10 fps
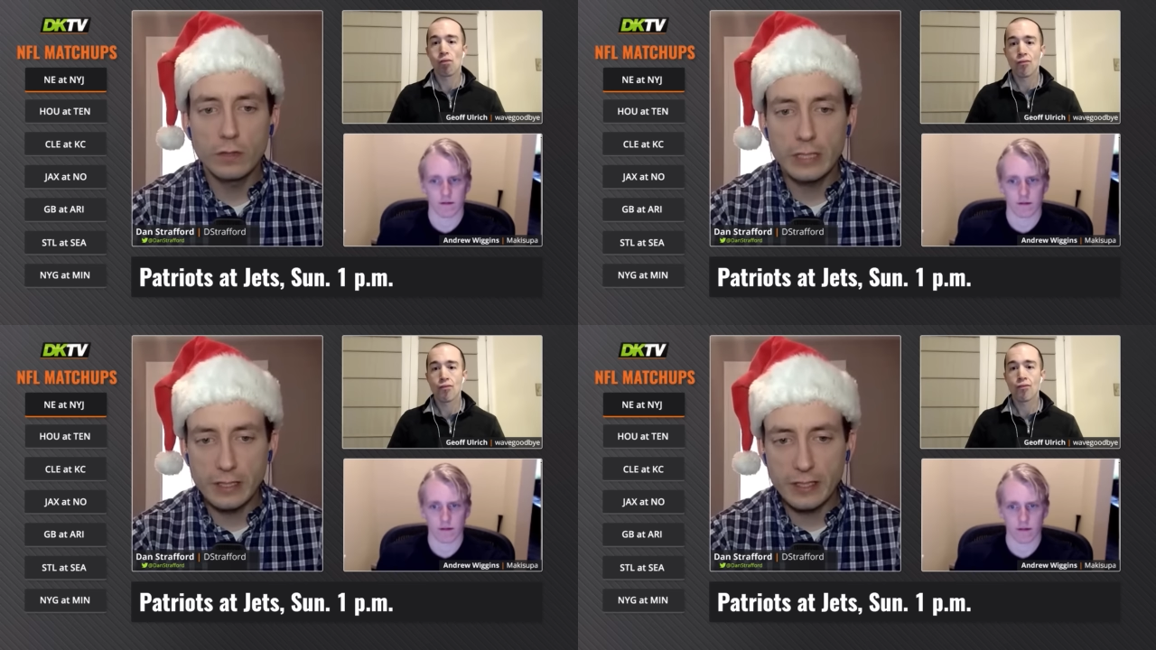
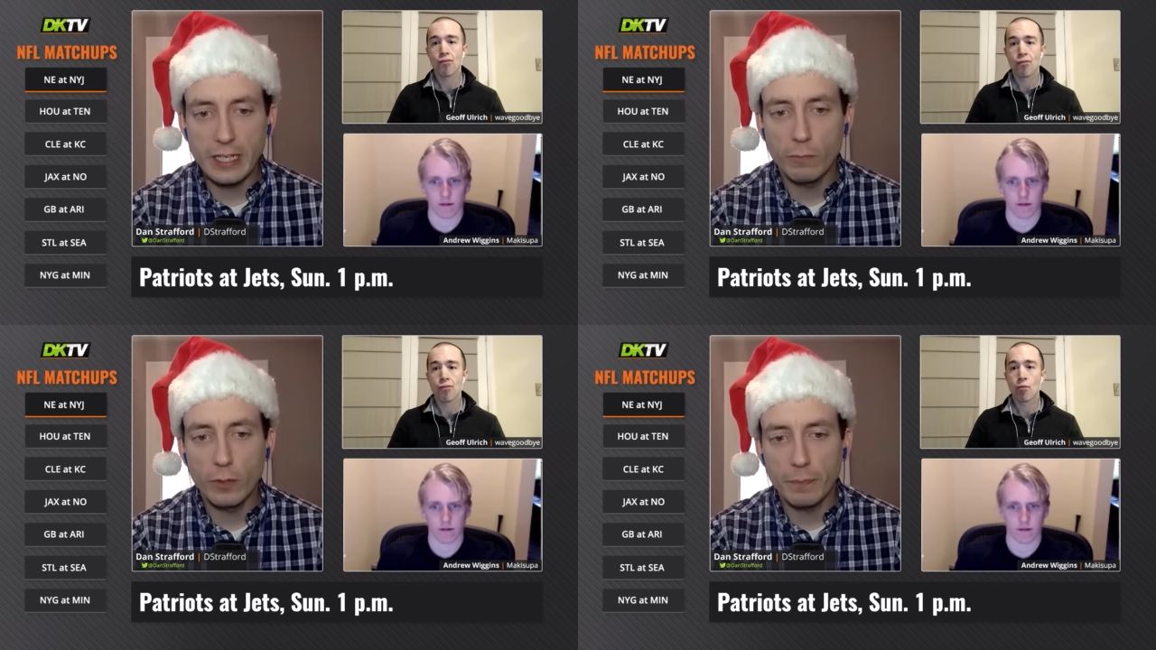
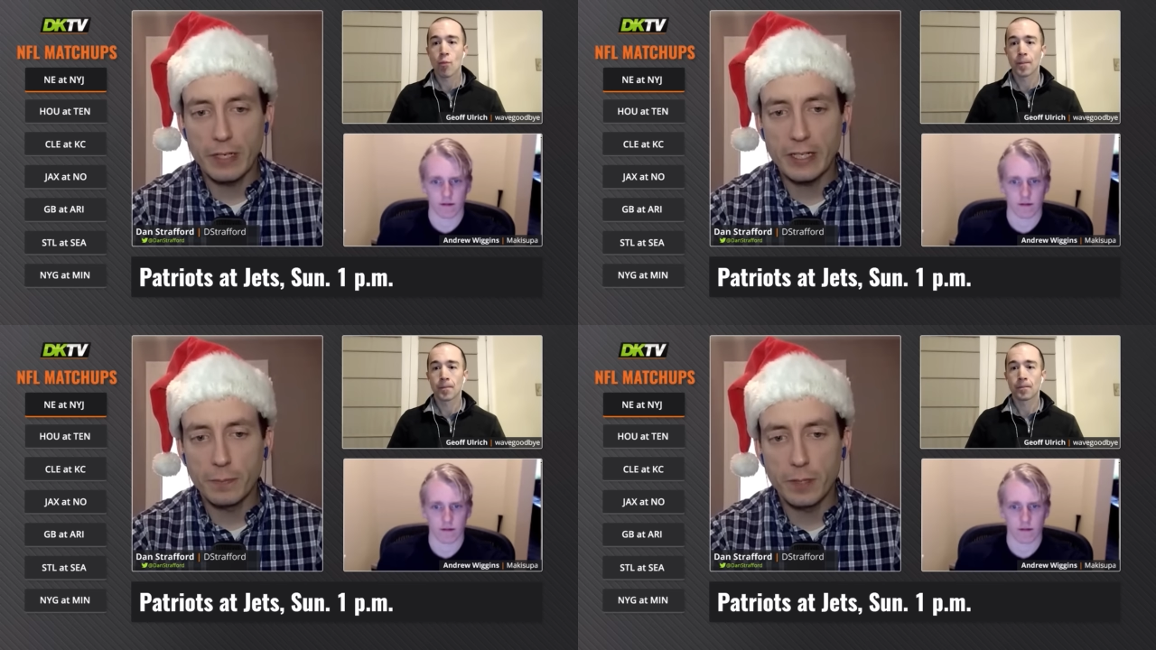Speaker 1: insane would it
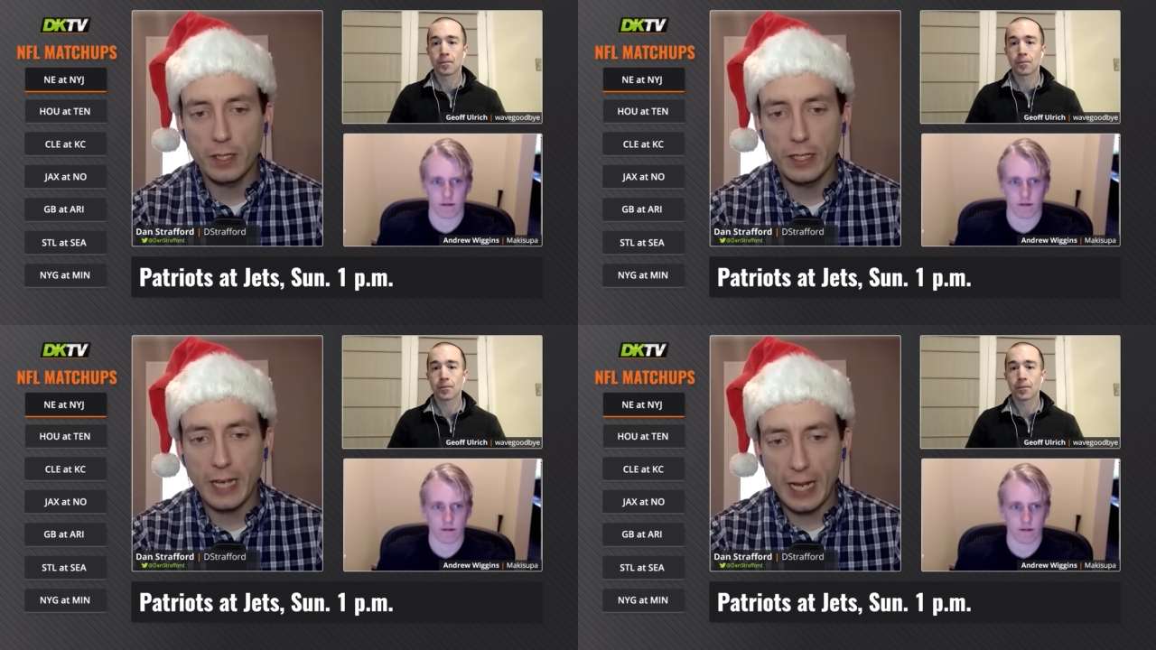be to
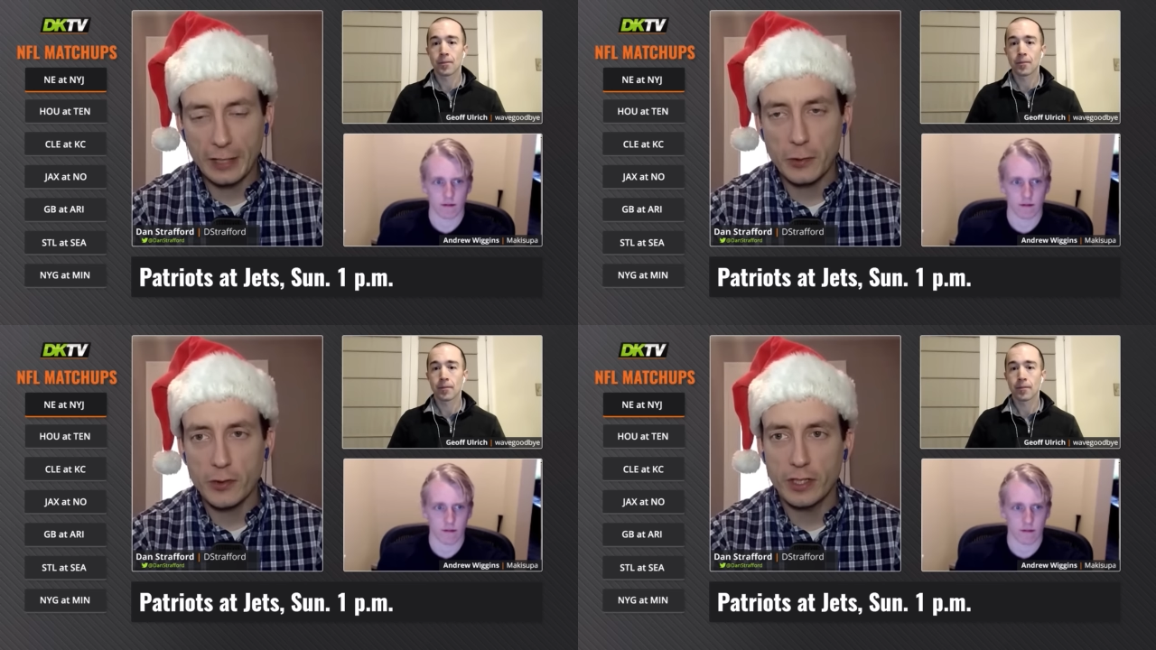play
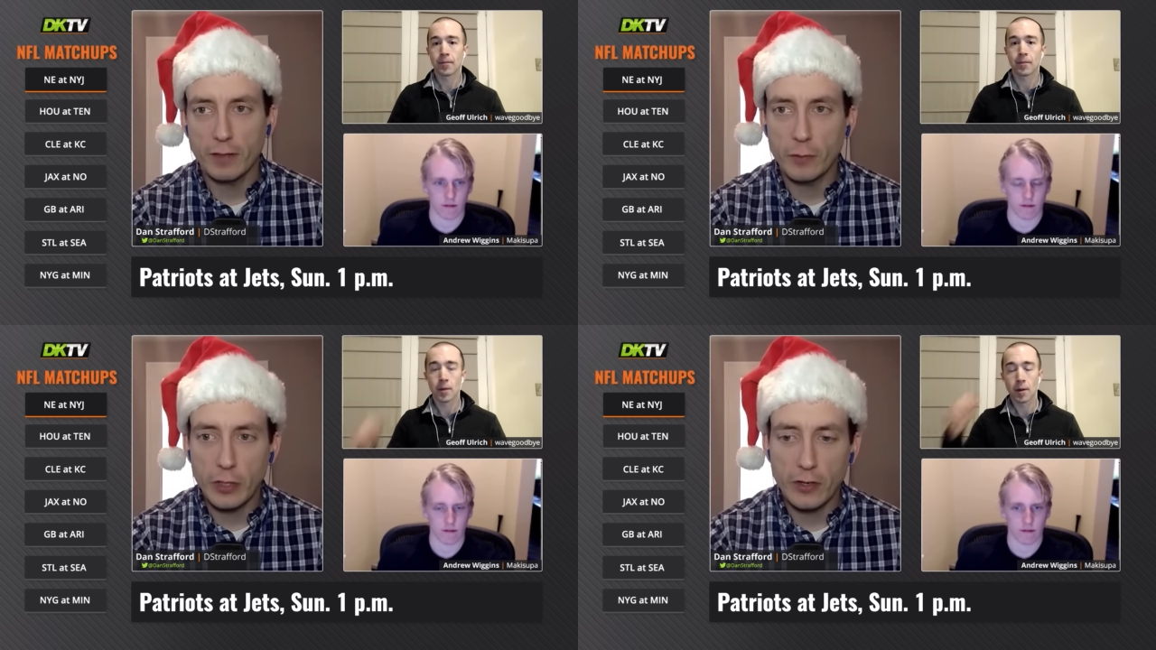Hankerson
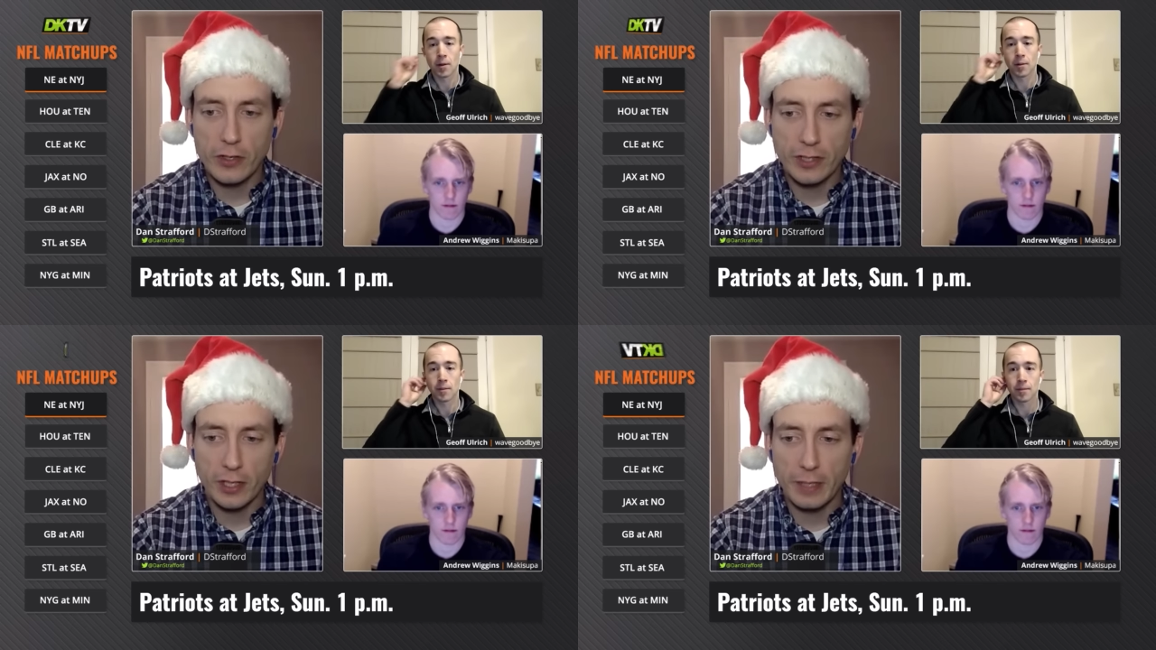if you hear
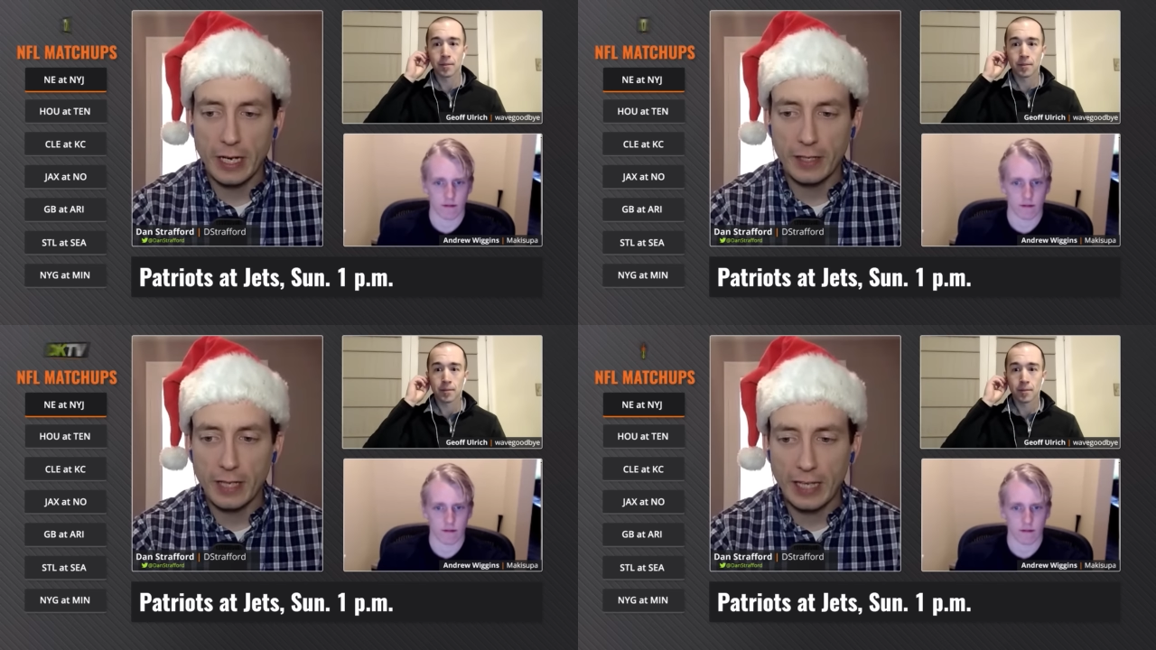he's going to be
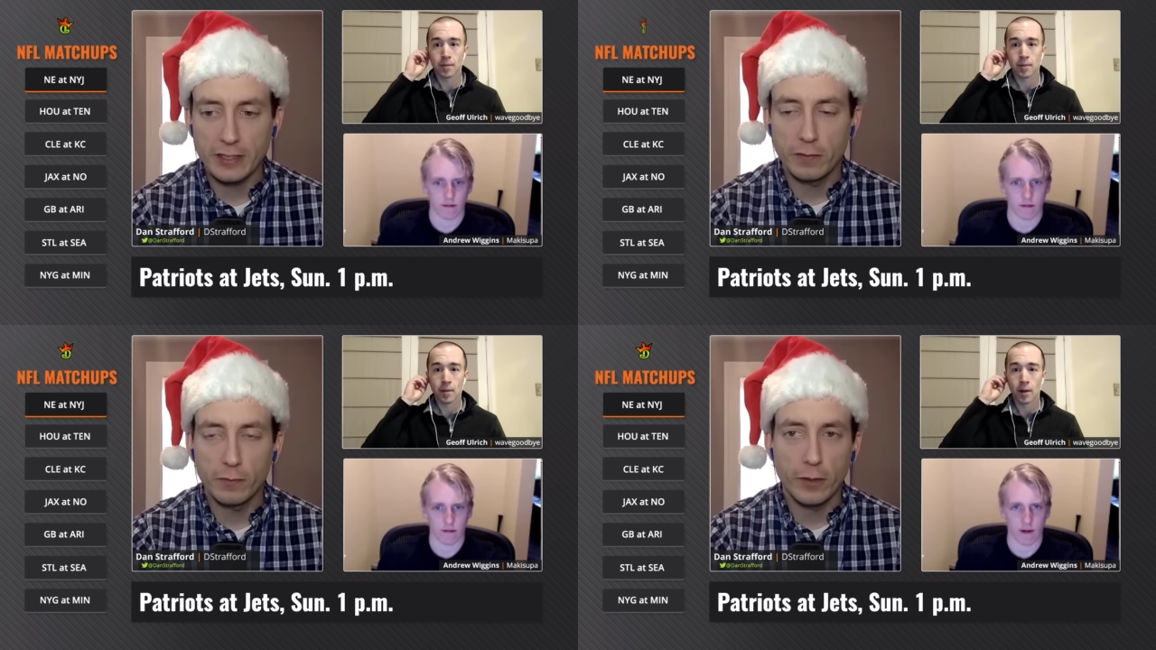
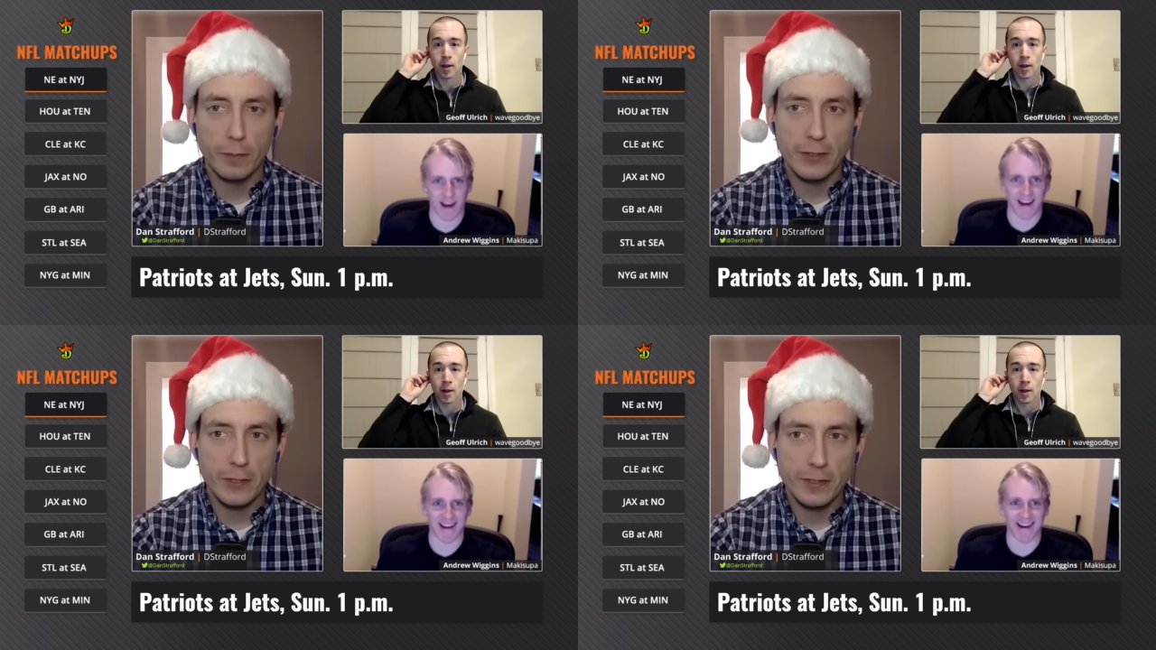active for the
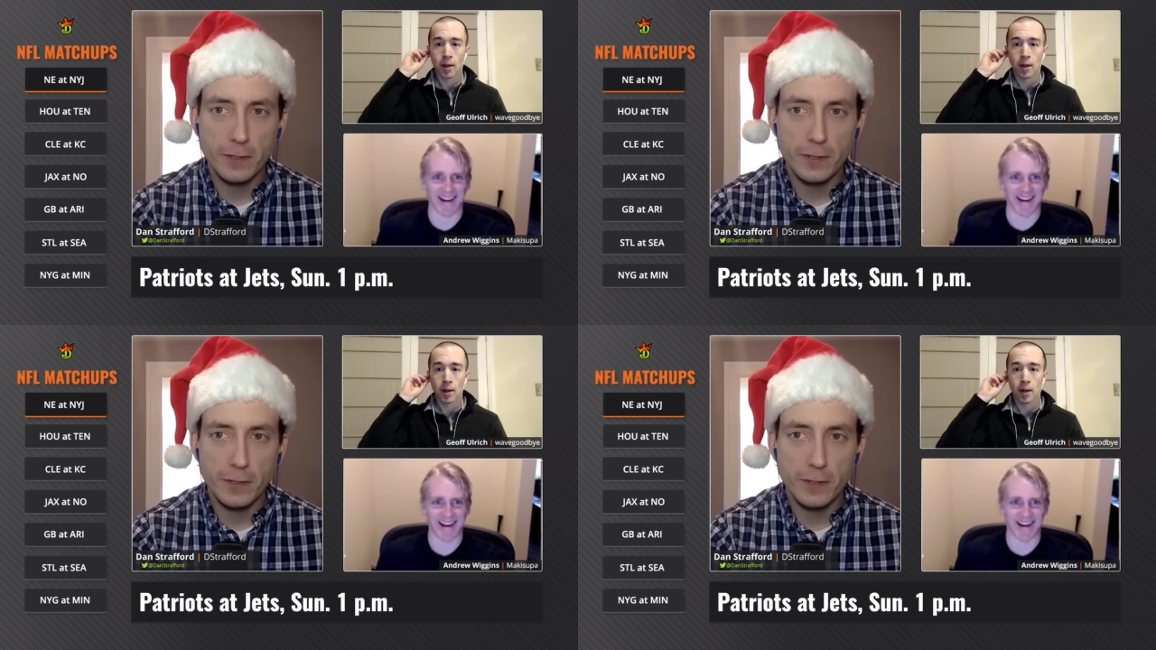Patriots?